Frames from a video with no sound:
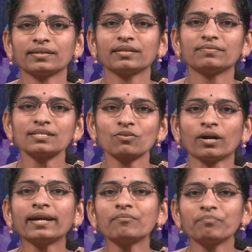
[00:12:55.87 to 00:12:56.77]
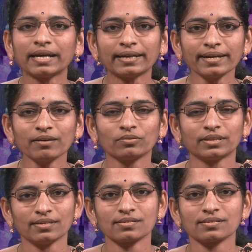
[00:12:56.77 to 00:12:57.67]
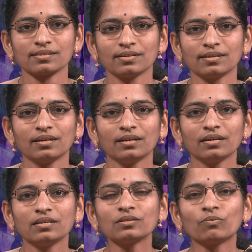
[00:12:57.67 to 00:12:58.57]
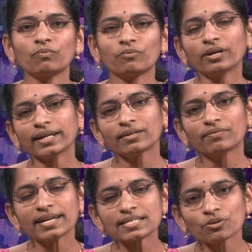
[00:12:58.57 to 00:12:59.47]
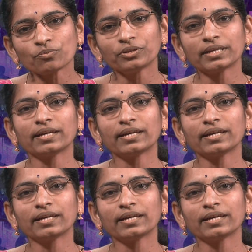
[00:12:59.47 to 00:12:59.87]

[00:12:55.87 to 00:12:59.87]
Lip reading: he was contemplating on this. So, what advice you would